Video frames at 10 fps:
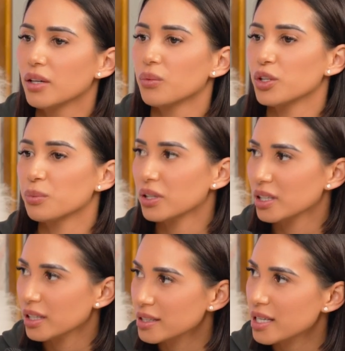When you put
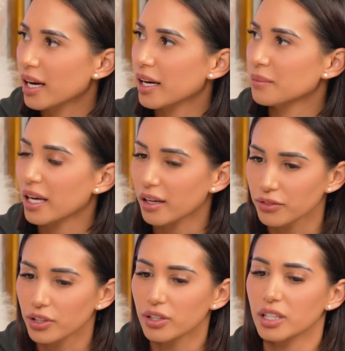in that time, that
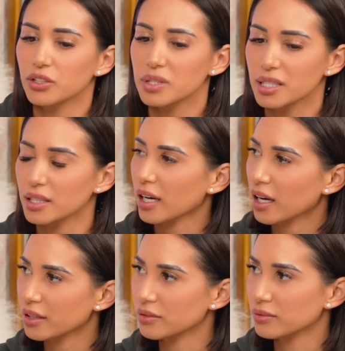effort, and you see that
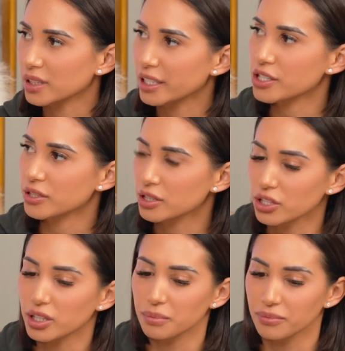kind of
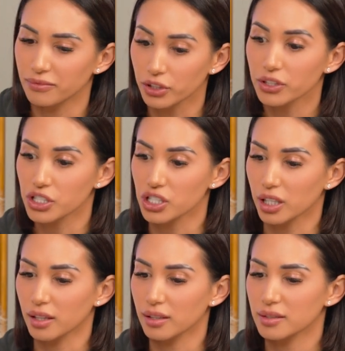relationship
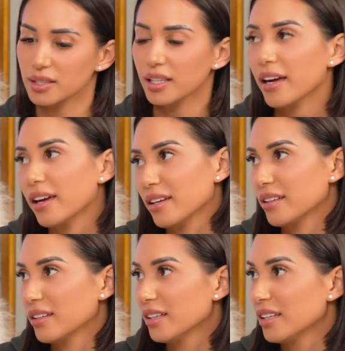flourishing, it's like, hey,
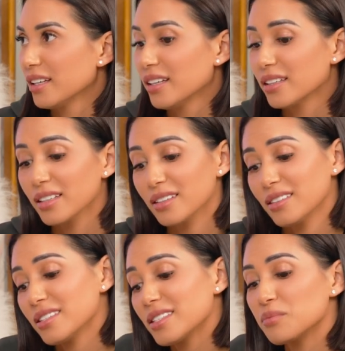like,
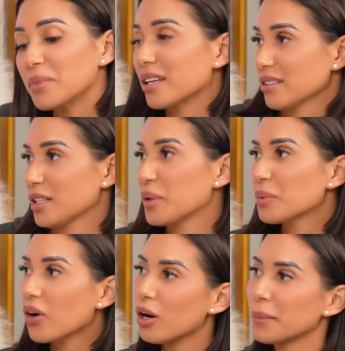this is me. Let me
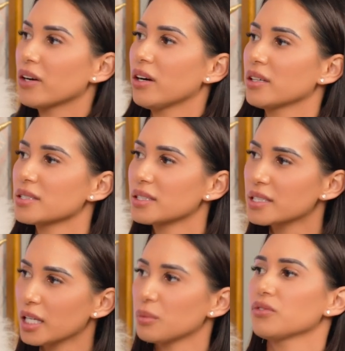put all my cards on the
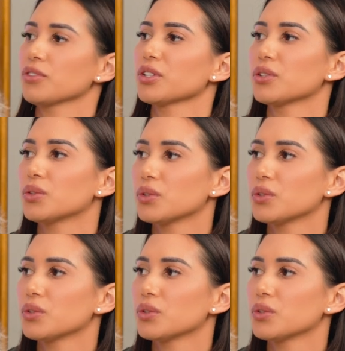table for you.